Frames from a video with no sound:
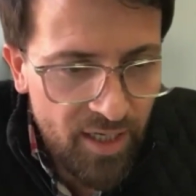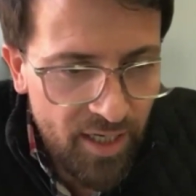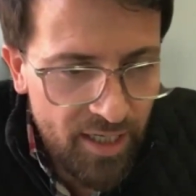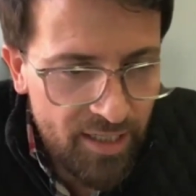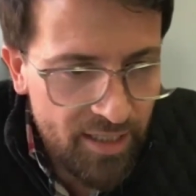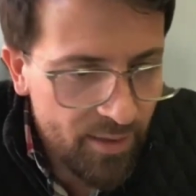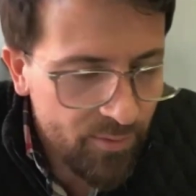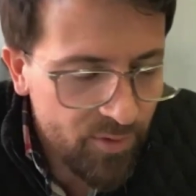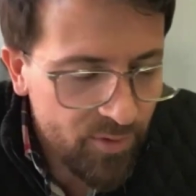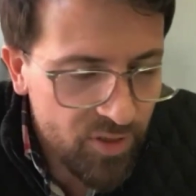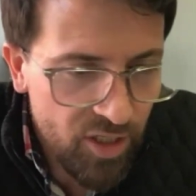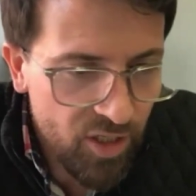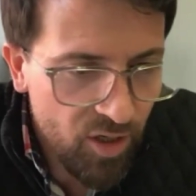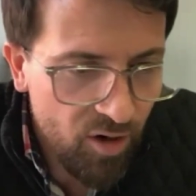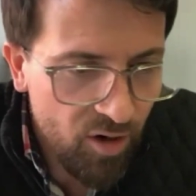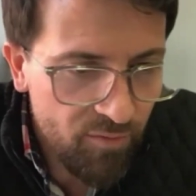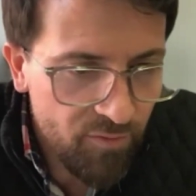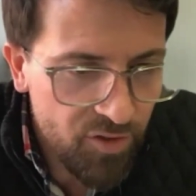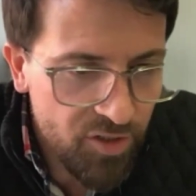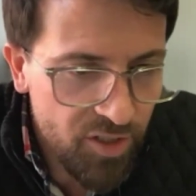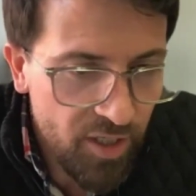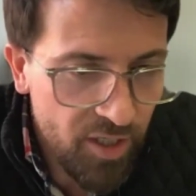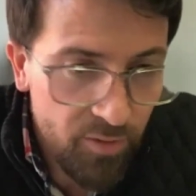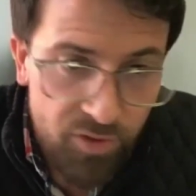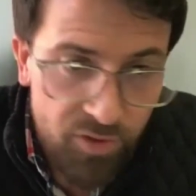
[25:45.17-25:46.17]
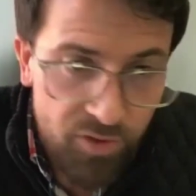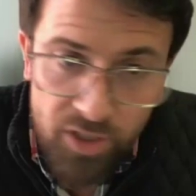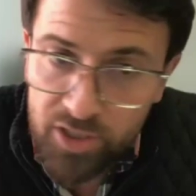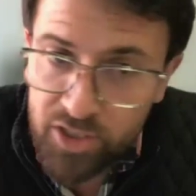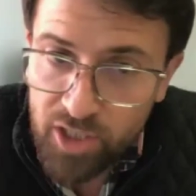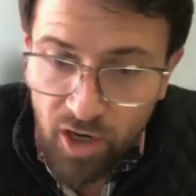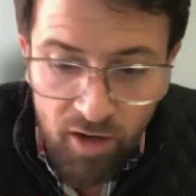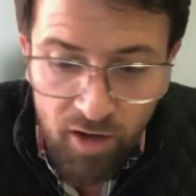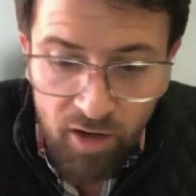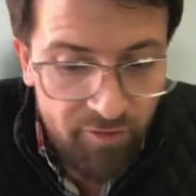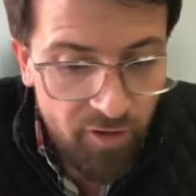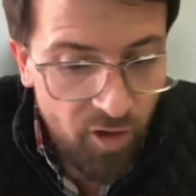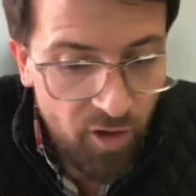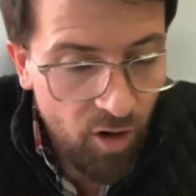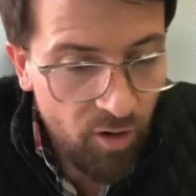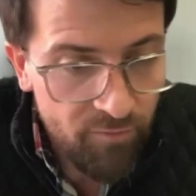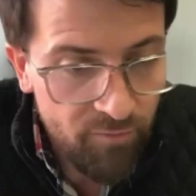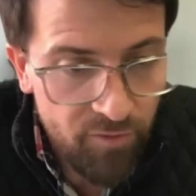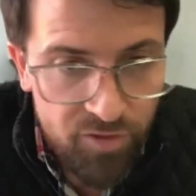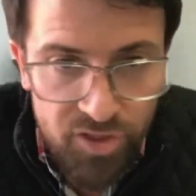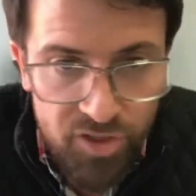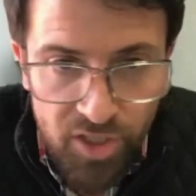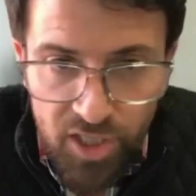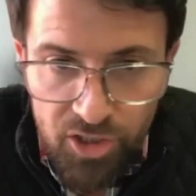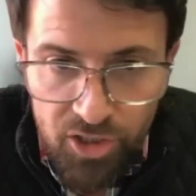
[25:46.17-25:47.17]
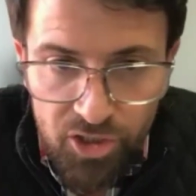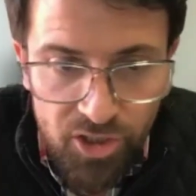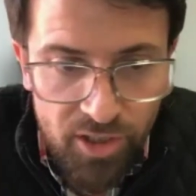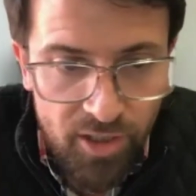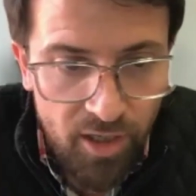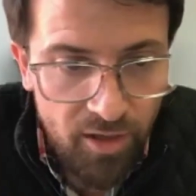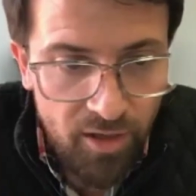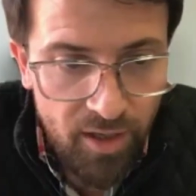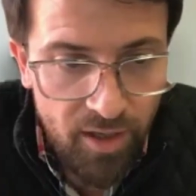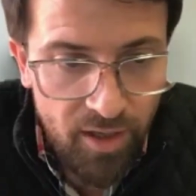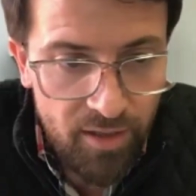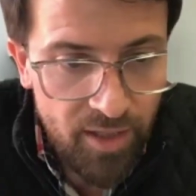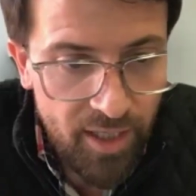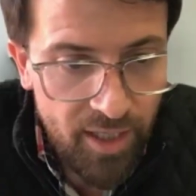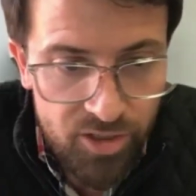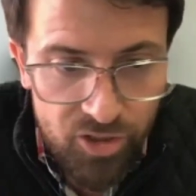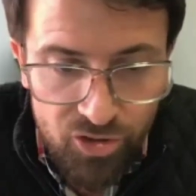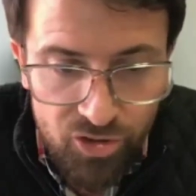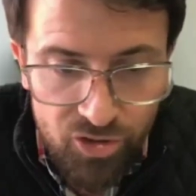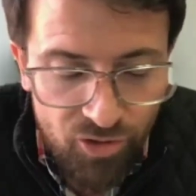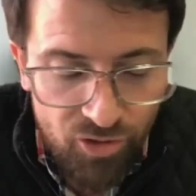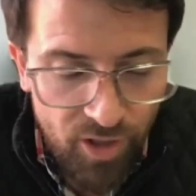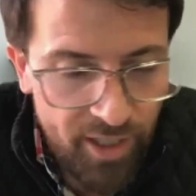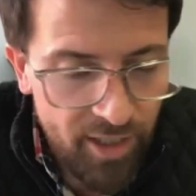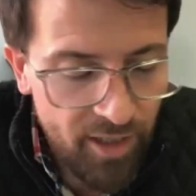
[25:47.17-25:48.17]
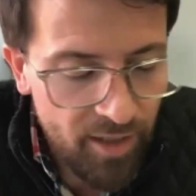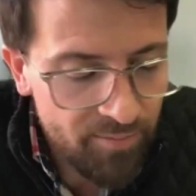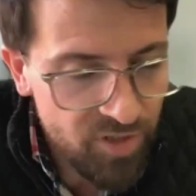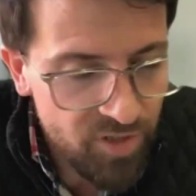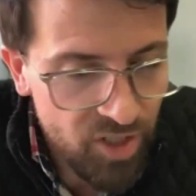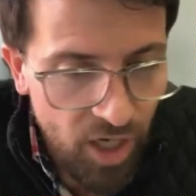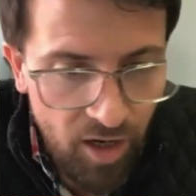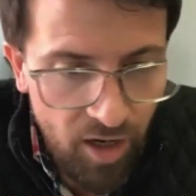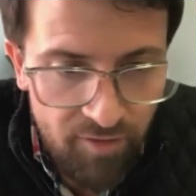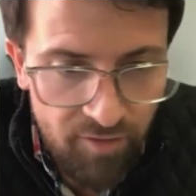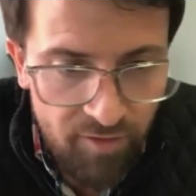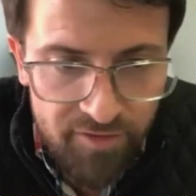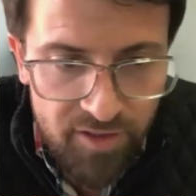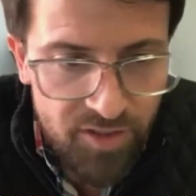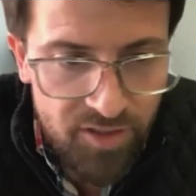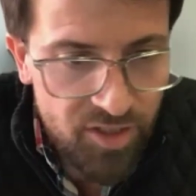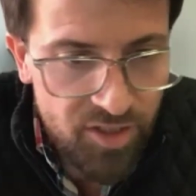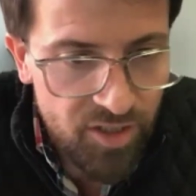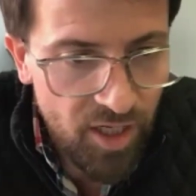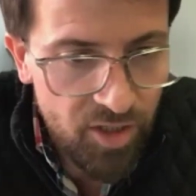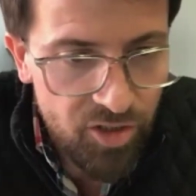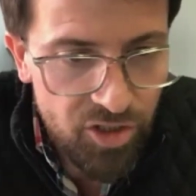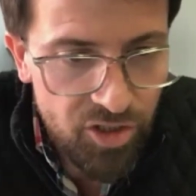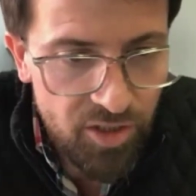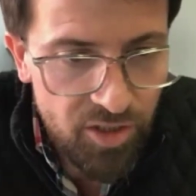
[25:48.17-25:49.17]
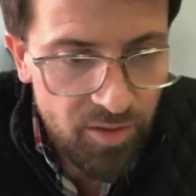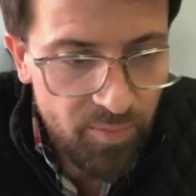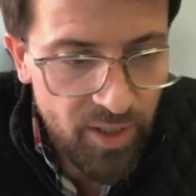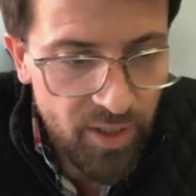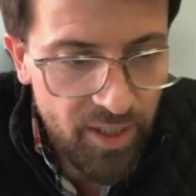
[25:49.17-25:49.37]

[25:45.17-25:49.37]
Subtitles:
And that was the conversation. It was a tough conversation, like straight up tough discussion.